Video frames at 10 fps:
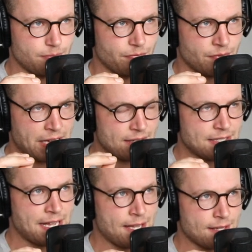That
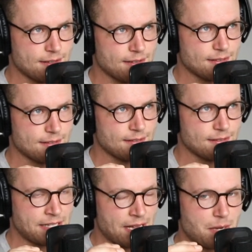day,
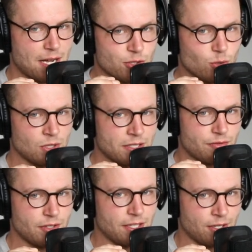that Marshawn Lynch
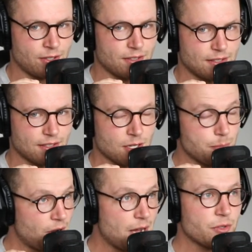video,
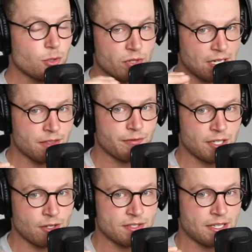combined with all the other
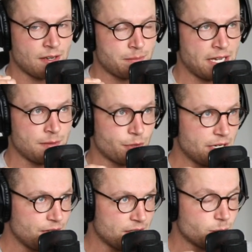videos that I'd made
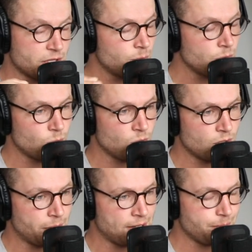previous, which I will talk
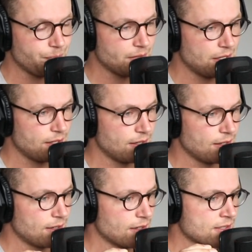about,
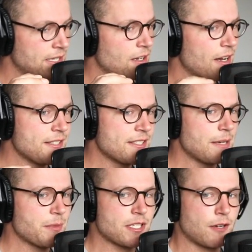because I kind of set
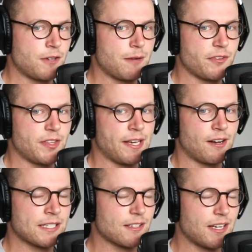myself up for that.
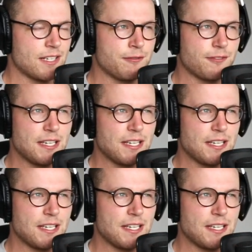I'd kind of.